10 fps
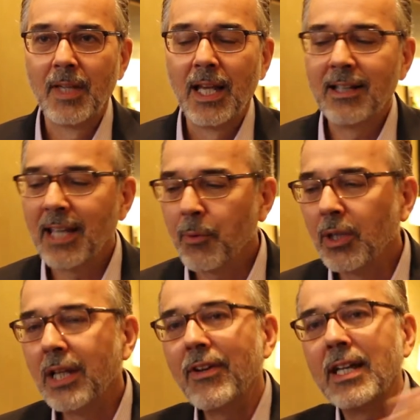It's like we're
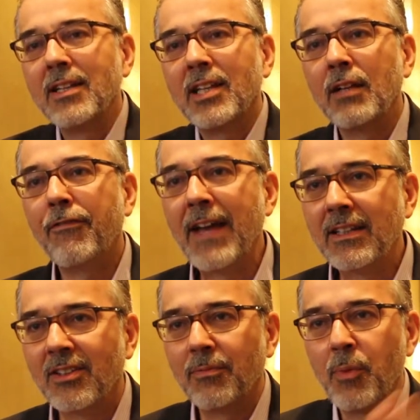living in this little
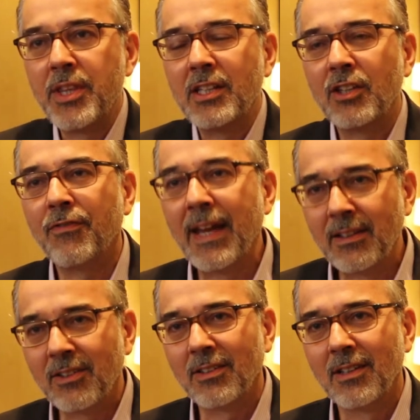fence within this
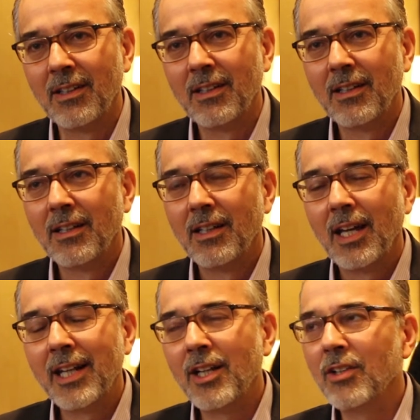fence.
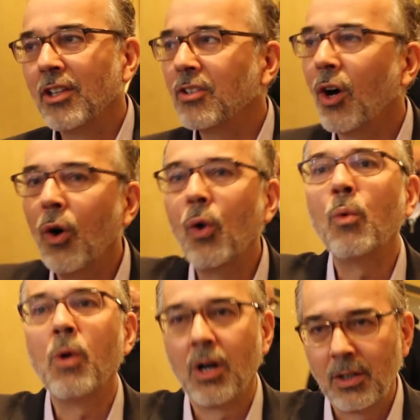And there's this whole
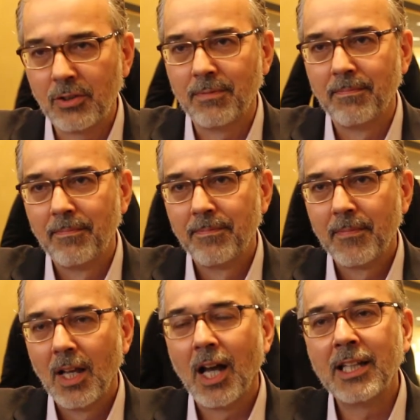world
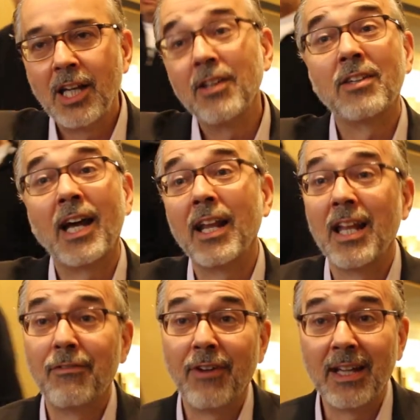on the other side of
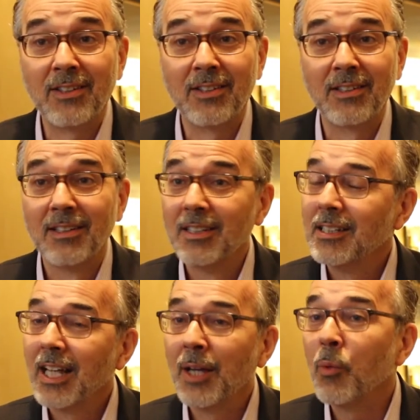that fence,
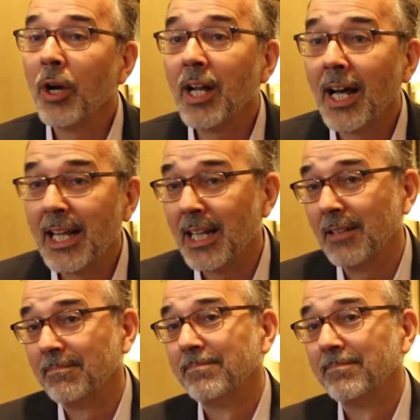and we're not in it.